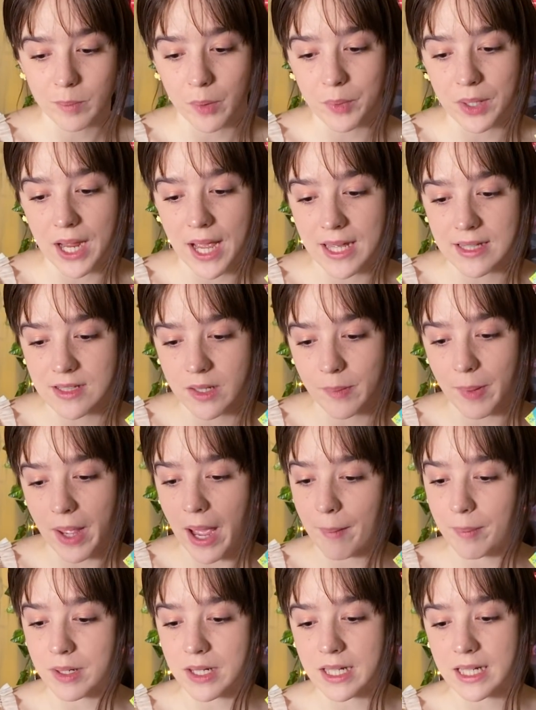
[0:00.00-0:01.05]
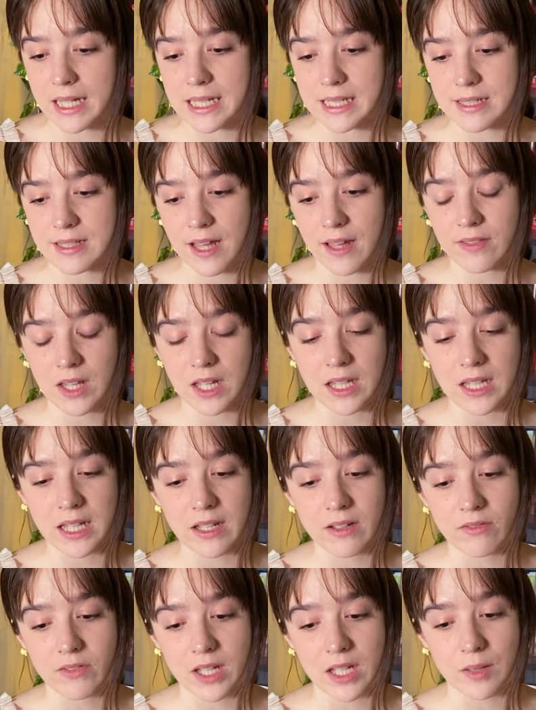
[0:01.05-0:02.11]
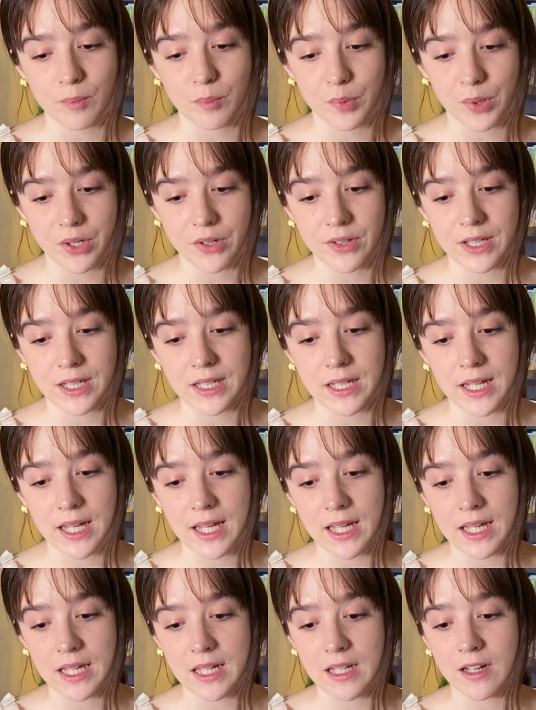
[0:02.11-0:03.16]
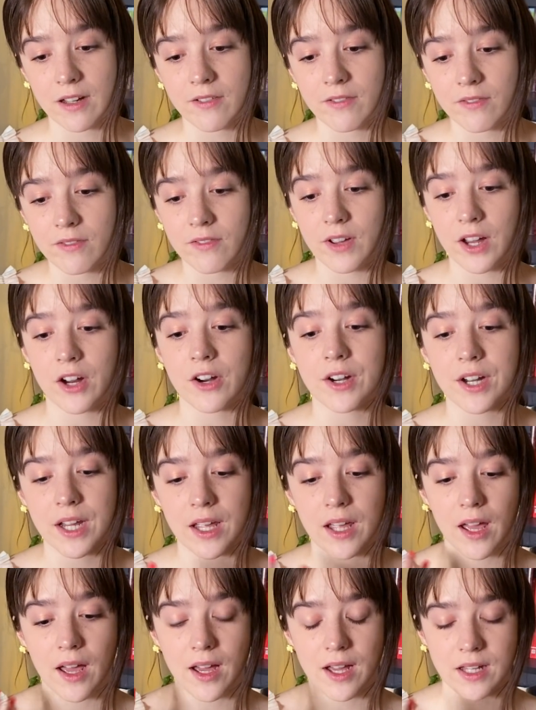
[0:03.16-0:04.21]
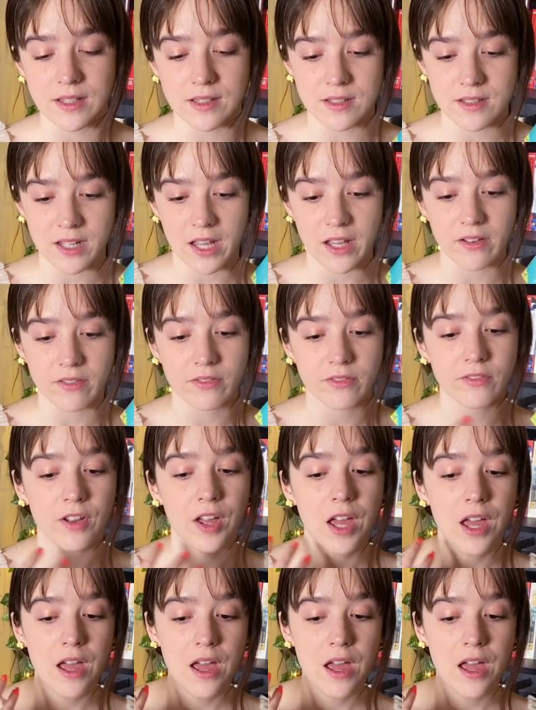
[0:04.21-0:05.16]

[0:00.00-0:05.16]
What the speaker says: But what ends up happening is that they live in Brooklyn in a very unsafe,